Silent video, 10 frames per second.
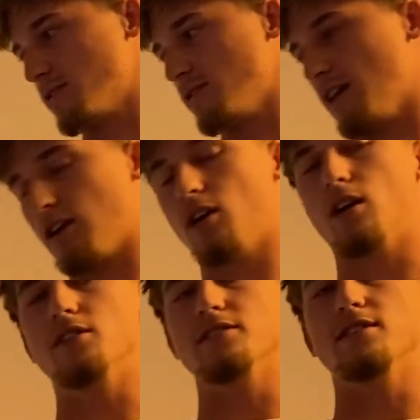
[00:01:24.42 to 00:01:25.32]
that
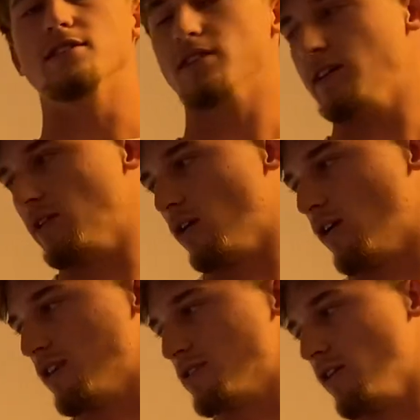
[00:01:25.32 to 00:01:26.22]
causes a
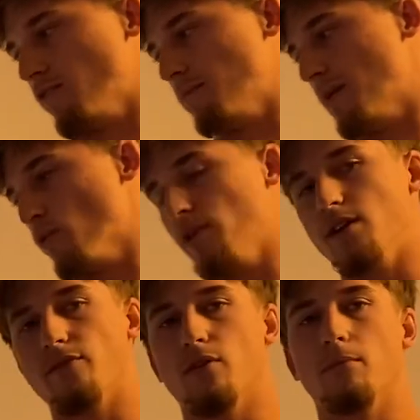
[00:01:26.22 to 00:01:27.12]
loss of
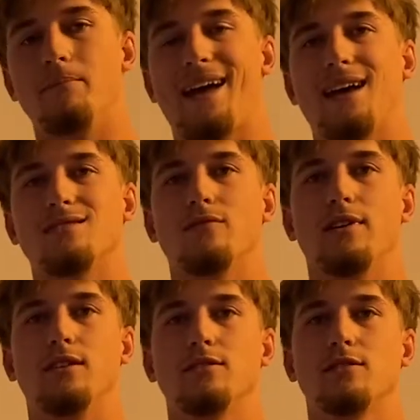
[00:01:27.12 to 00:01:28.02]
memory from past
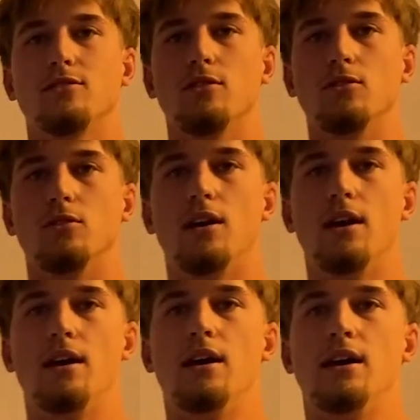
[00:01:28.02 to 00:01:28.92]
events. So
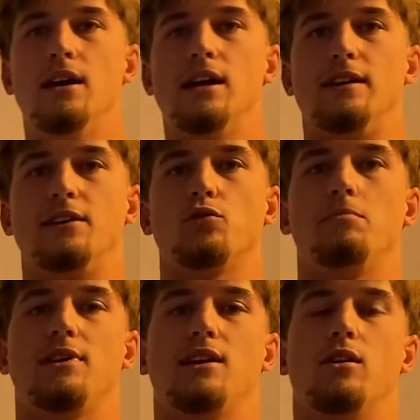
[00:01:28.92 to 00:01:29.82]
this would
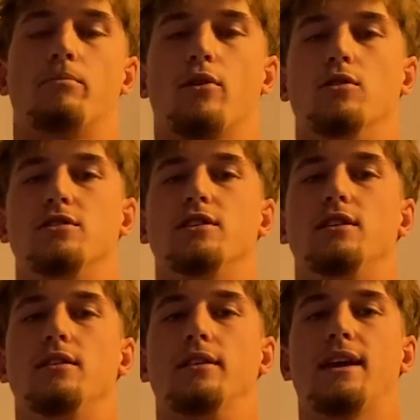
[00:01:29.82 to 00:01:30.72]
mean a
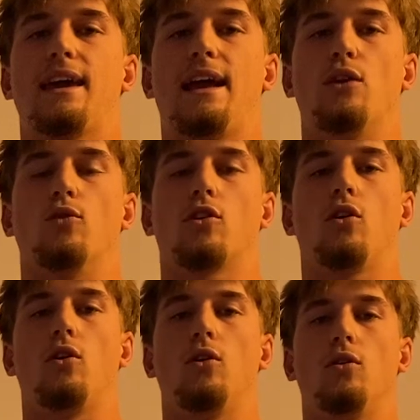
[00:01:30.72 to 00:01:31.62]
person can't
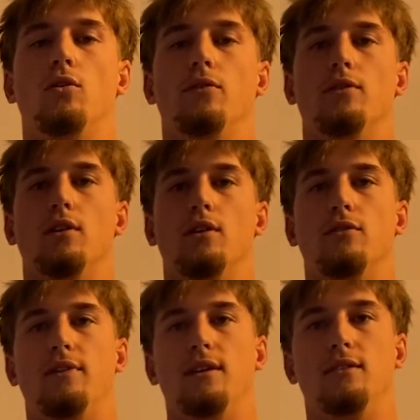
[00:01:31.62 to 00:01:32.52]
recall the
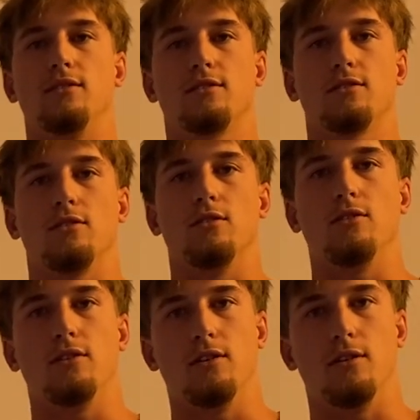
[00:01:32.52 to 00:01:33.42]
events or
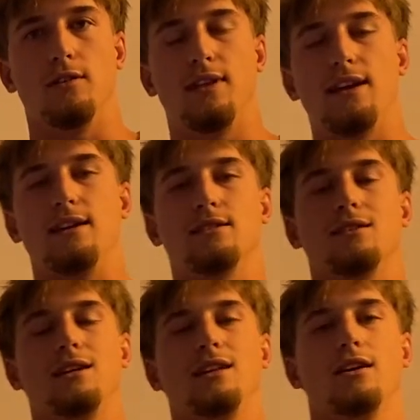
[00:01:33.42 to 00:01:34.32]
the days
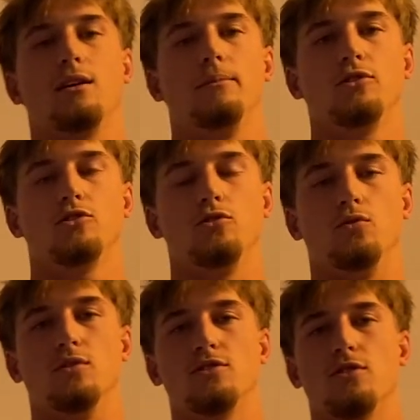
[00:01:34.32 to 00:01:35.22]
leading up
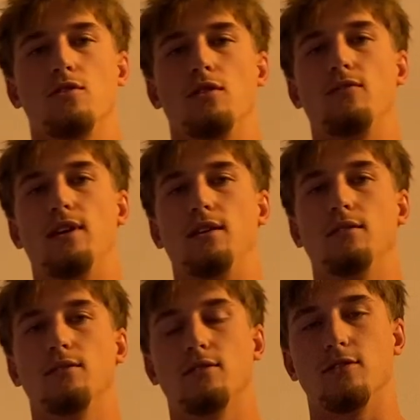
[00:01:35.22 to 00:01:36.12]
to a certain event.
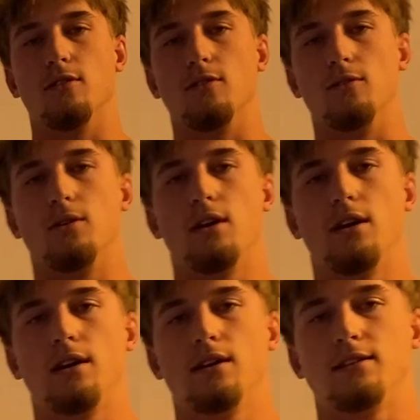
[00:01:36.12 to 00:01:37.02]
So
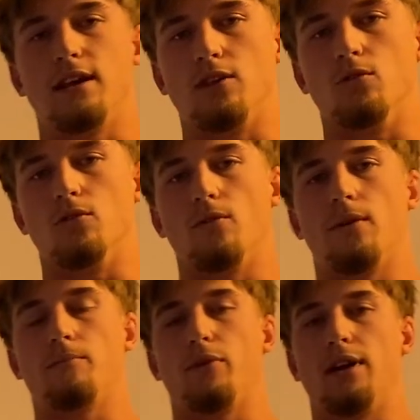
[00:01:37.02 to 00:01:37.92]
say you
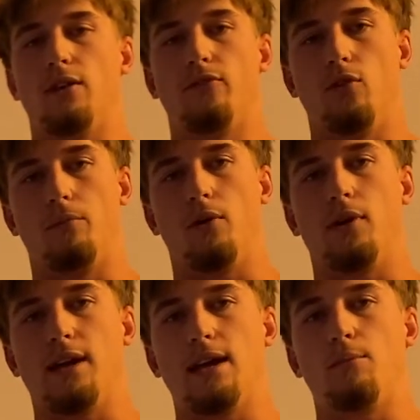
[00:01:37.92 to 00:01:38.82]
were playing a football
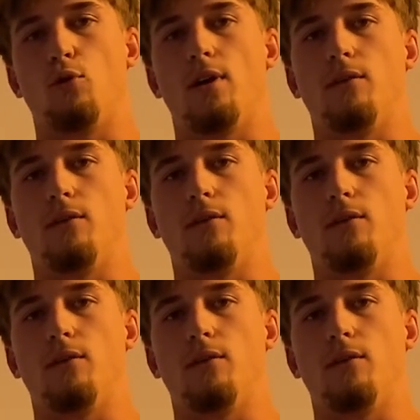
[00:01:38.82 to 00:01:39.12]
game, you're